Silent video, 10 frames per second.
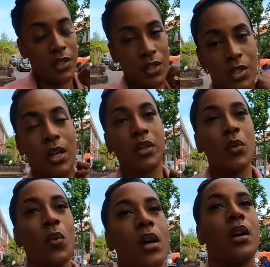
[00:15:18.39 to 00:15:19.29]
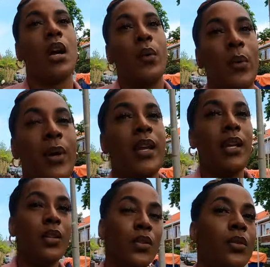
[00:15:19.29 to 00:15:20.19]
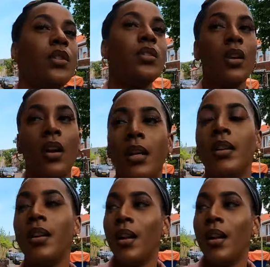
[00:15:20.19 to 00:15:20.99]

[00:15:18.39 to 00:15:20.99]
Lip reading: start to walk our way to the salon,